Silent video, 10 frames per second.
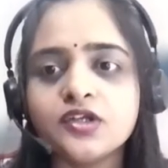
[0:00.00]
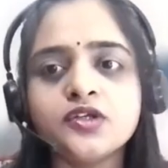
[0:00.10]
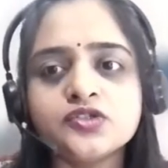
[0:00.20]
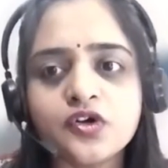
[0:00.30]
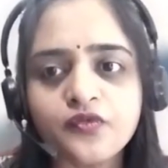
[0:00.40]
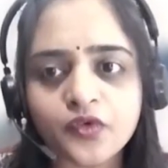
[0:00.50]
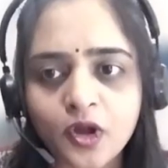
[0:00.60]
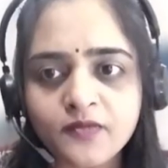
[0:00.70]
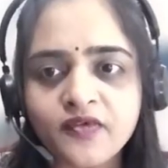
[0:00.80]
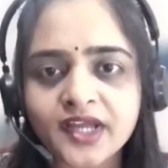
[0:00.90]
So
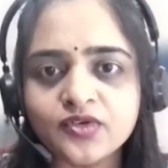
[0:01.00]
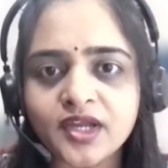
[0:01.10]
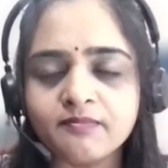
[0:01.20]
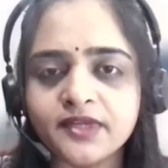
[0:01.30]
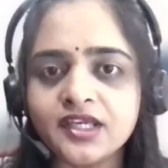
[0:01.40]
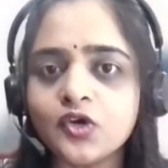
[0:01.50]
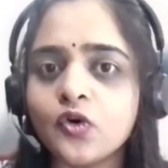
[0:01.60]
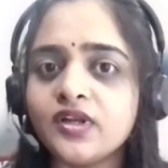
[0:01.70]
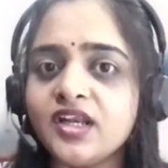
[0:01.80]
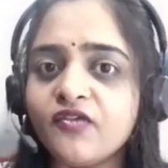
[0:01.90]
from 5 MB,
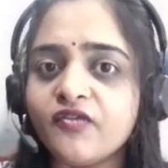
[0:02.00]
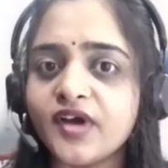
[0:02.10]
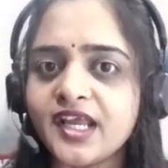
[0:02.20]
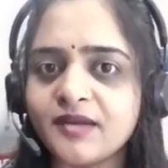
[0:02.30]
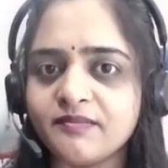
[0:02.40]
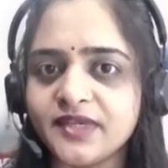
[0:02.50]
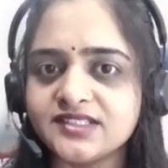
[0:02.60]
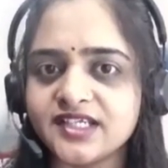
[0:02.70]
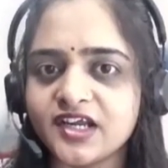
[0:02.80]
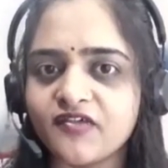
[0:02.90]
only 1 MB
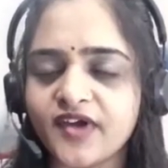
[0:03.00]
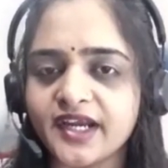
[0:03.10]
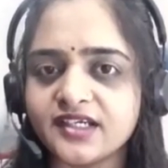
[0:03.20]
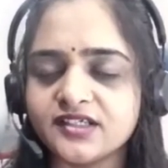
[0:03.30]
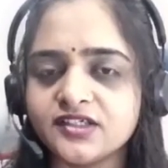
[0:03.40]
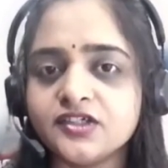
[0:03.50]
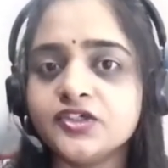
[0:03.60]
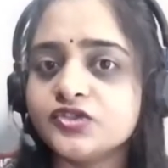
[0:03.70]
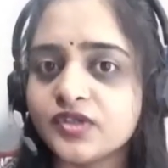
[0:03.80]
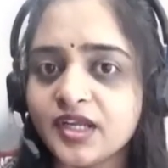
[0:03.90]
is required.
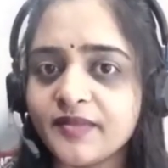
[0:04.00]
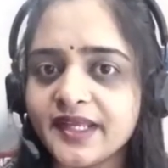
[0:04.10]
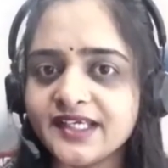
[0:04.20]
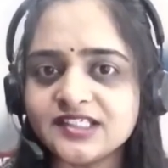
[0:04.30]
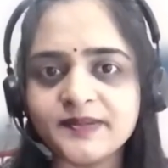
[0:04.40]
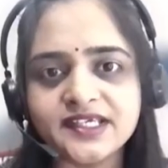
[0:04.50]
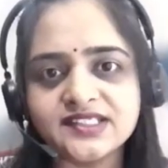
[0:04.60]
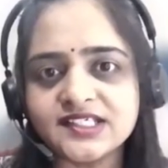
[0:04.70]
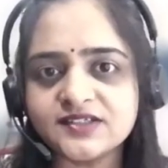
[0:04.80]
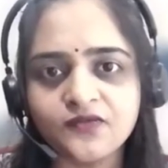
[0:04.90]
So remaining space
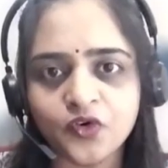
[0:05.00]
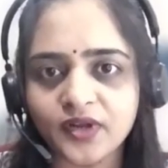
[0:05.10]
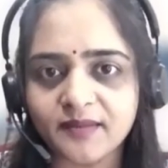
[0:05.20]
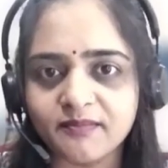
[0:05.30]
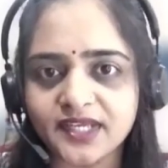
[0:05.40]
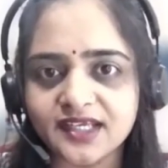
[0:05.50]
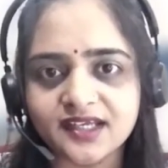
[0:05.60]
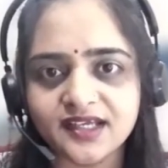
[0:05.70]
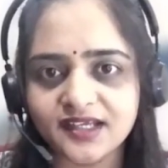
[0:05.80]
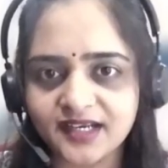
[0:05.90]
is 4 MB,
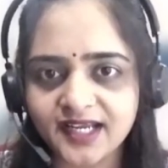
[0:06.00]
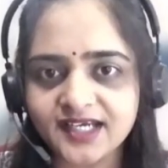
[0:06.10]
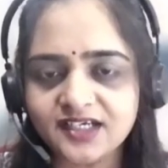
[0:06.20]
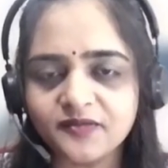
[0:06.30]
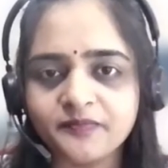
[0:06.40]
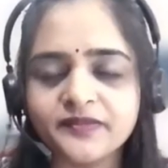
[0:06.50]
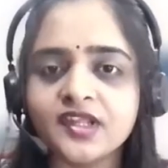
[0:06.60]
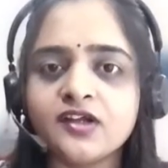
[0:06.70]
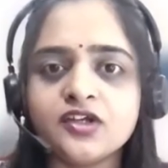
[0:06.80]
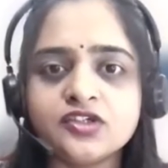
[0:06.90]
right?
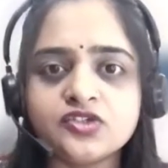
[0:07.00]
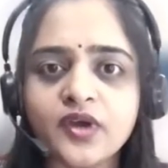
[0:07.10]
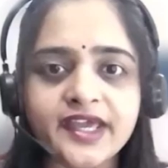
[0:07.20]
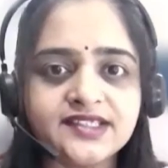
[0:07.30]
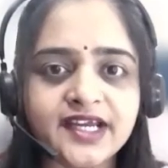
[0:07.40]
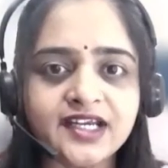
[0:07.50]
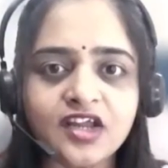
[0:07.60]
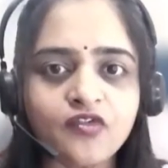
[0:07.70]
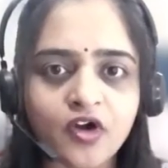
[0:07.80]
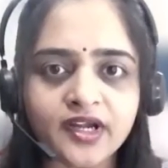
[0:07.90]
So
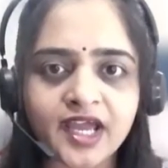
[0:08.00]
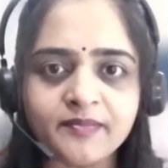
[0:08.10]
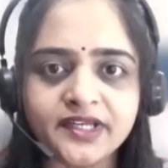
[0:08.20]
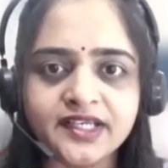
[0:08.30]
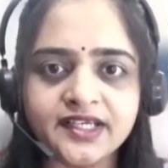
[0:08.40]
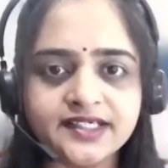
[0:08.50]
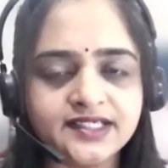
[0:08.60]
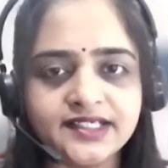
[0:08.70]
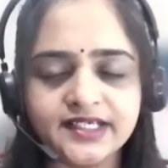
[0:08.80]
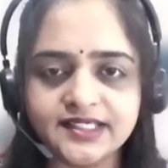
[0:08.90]
exactly what happened here?
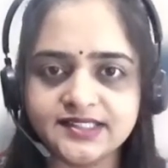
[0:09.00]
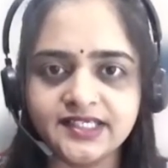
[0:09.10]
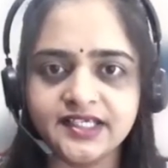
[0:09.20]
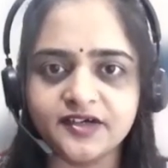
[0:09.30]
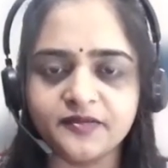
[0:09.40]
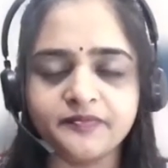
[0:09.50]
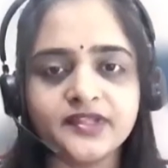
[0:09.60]
See here.